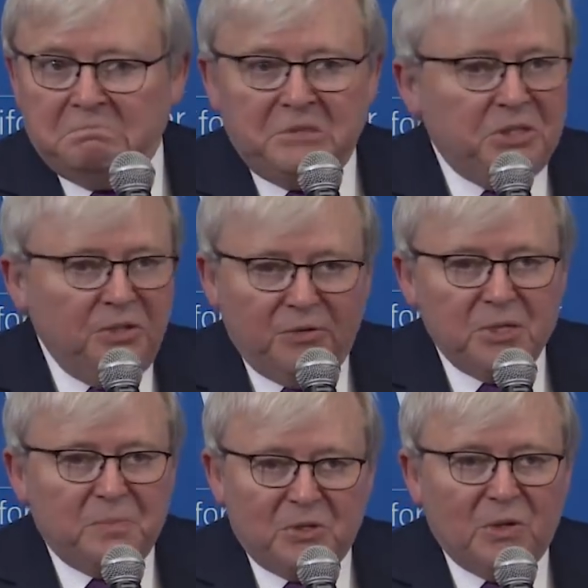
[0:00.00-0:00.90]
the
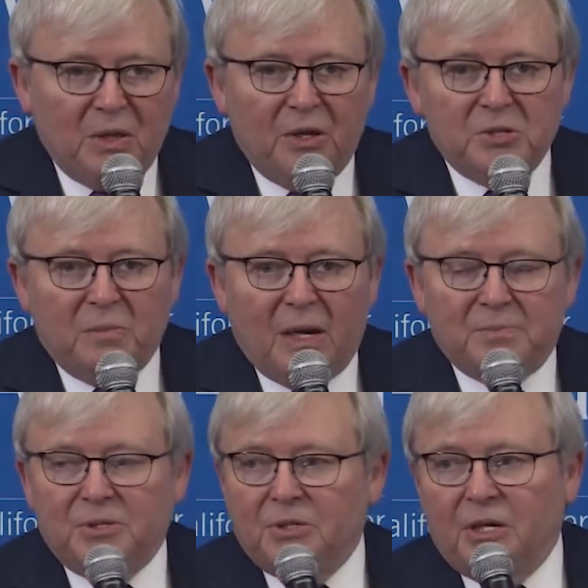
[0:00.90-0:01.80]
difference between those
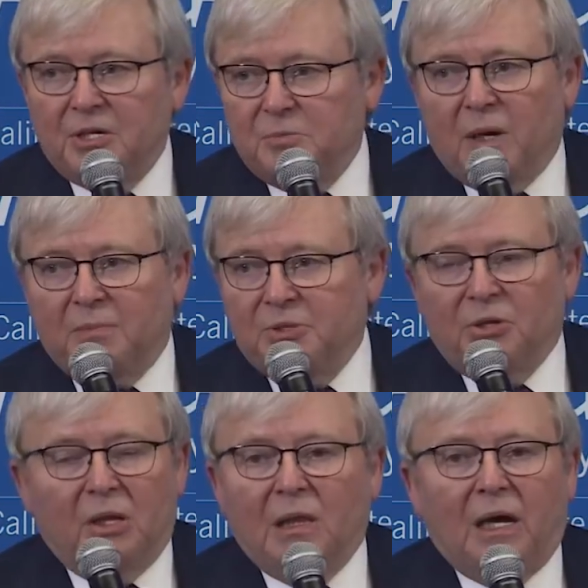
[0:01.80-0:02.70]
maps and today's maps are
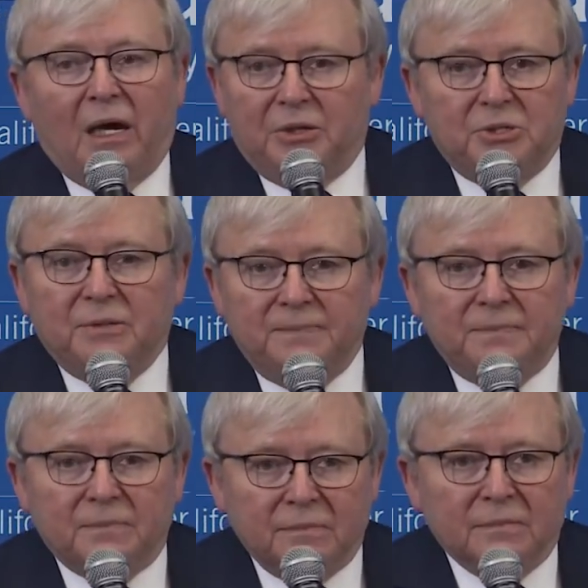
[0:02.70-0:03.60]
not large.
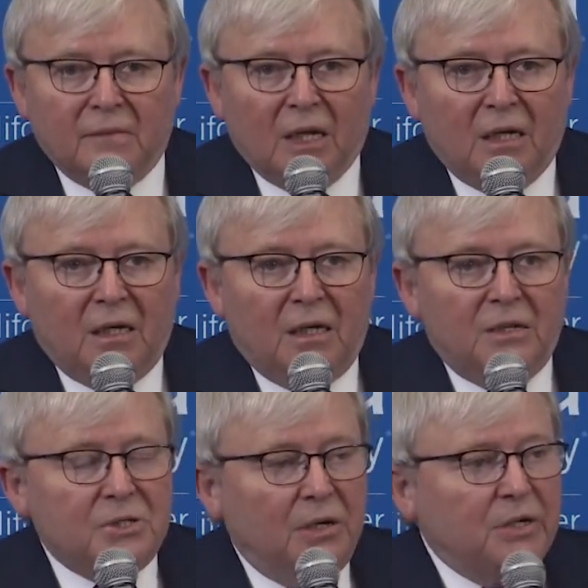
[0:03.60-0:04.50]

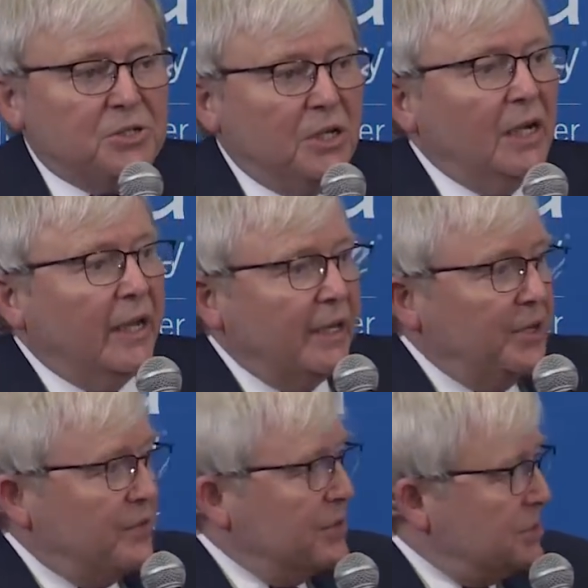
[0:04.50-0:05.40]
And so has China had an
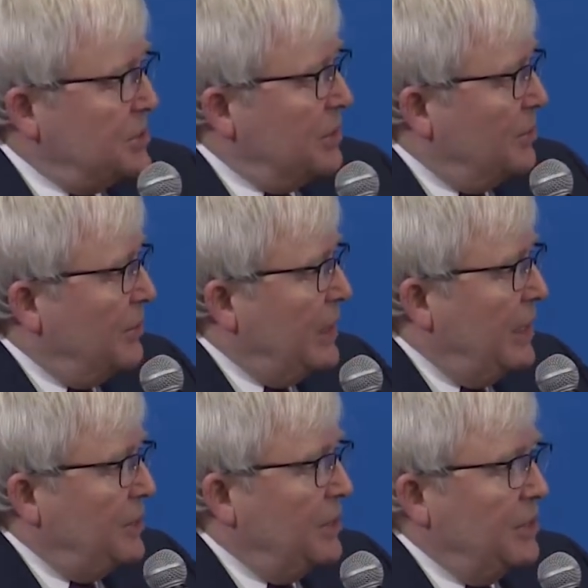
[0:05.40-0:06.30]
interest in
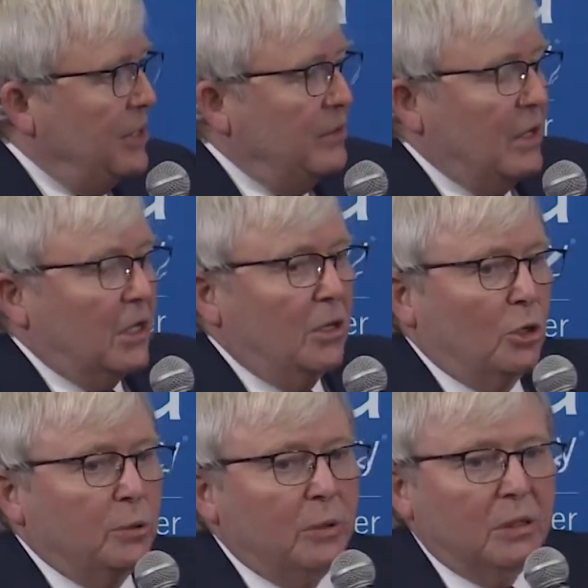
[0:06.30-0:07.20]
creating, you know, a
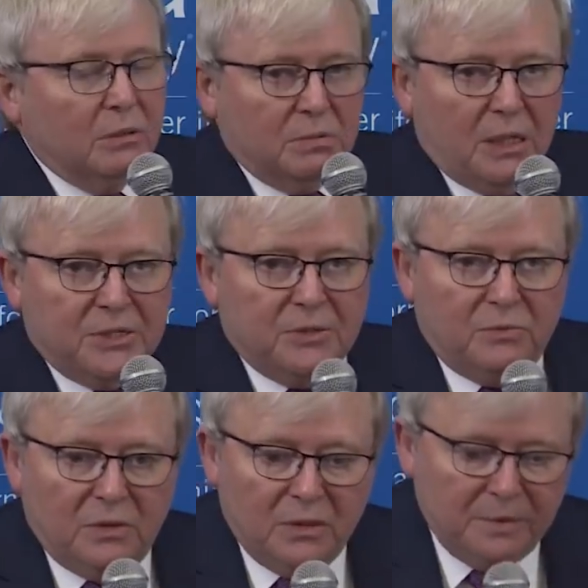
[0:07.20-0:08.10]
global, as it
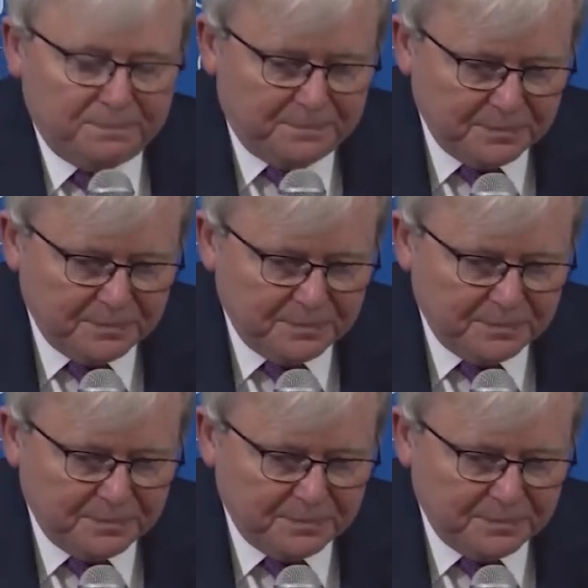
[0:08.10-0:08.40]
were,